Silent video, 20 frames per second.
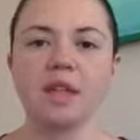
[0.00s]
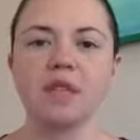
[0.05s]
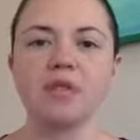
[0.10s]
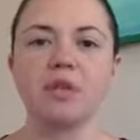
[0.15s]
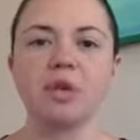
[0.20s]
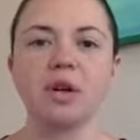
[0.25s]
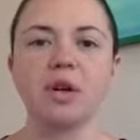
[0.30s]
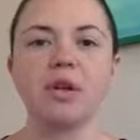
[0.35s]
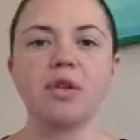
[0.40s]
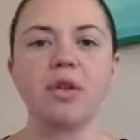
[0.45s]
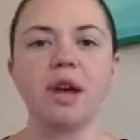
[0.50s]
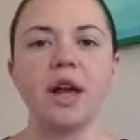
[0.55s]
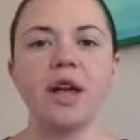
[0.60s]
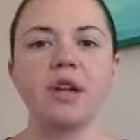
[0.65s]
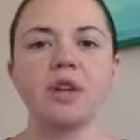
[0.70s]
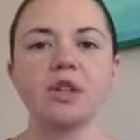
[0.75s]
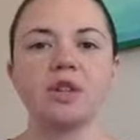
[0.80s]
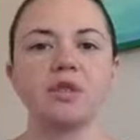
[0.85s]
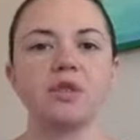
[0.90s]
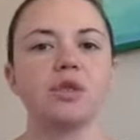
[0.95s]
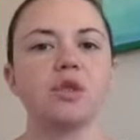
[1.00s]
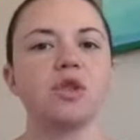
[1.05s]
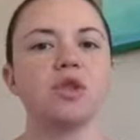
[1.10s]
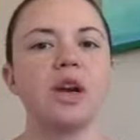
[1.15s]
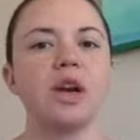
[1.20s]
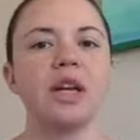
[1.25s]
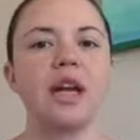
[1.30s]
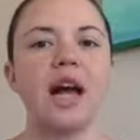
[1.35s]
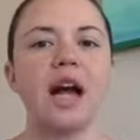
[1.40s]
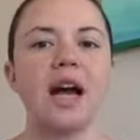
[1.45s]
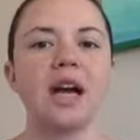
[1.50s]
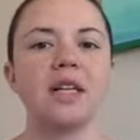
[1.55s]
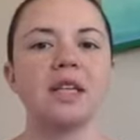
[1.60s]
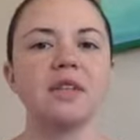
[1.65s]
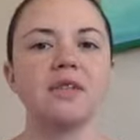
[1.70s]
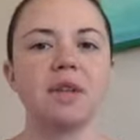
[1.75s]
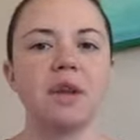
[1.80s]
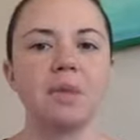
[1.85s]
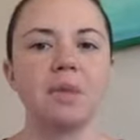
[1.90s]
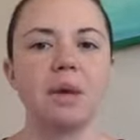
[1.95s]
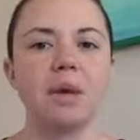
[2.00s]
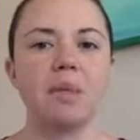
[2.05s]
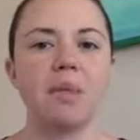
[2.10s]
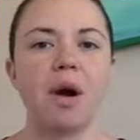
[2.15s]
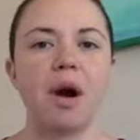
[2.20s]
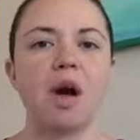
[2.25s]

if we're creators, if we're trying to actively be a